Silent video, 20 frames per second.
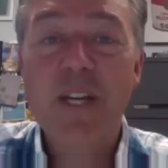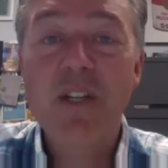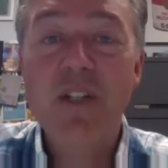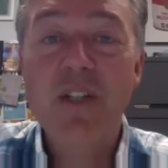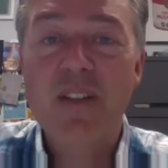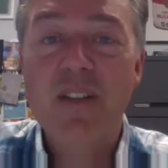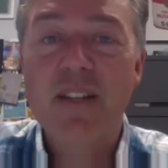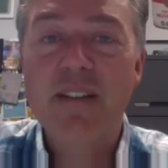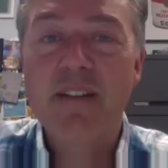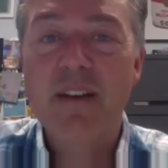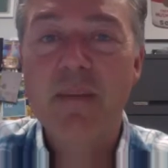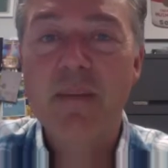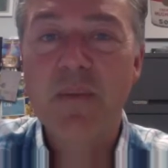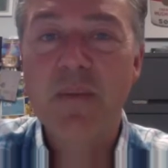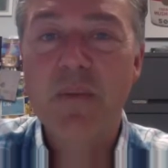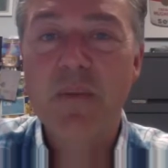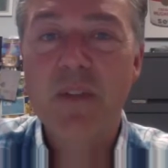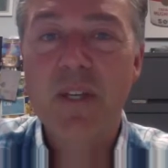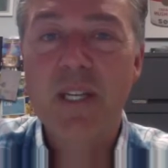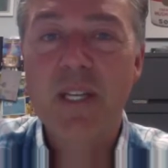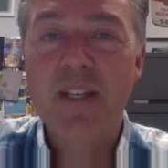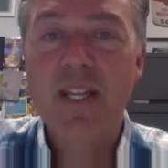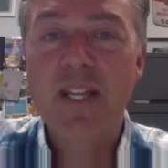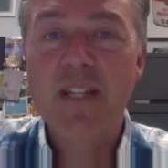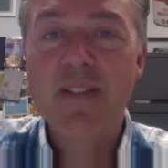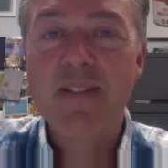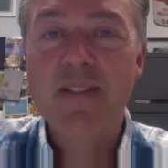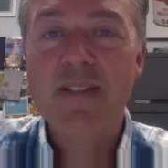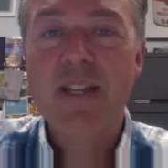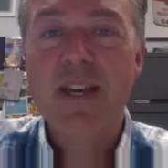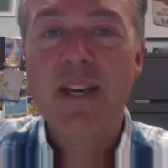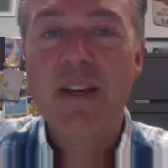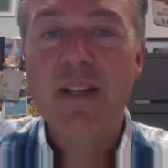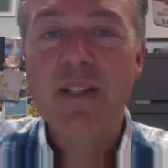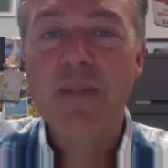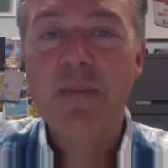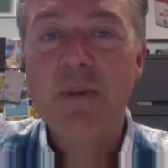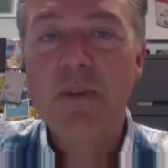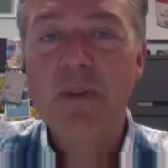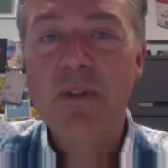that comes with it. And that's on a
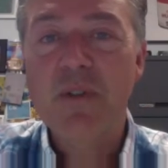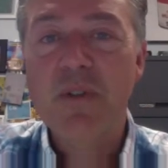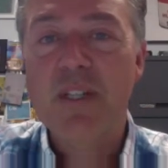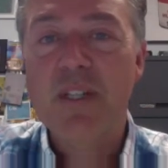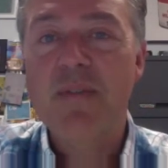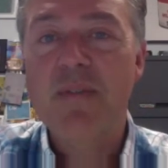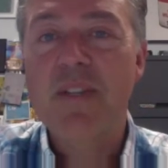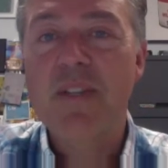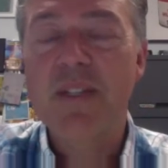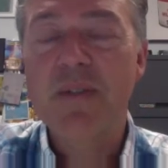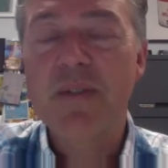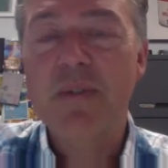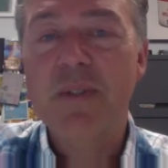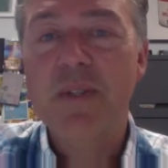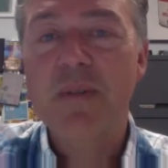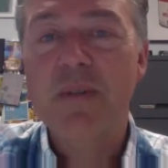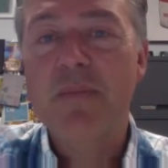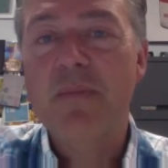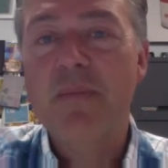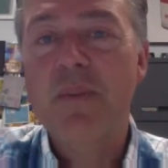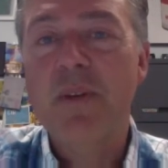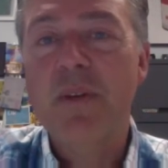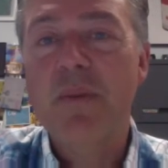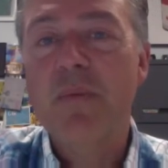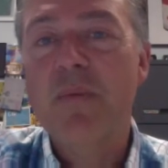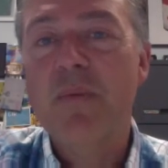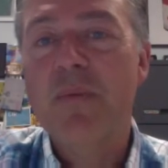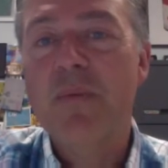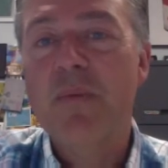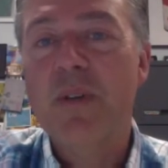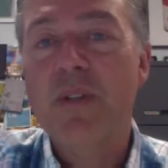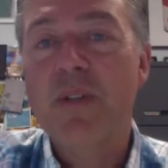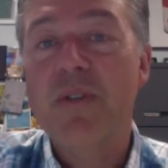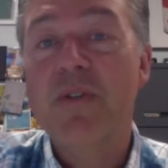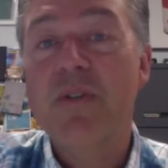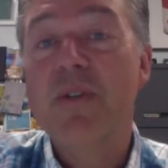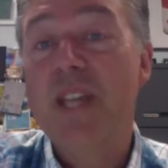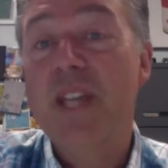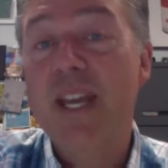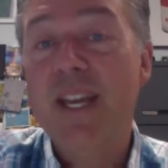spiritual level, that's really, you know, what you're
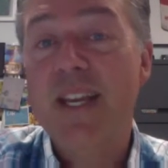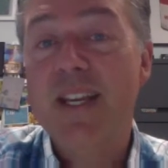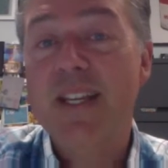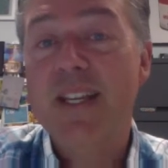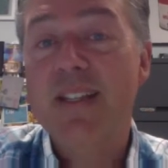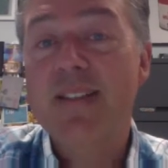saying.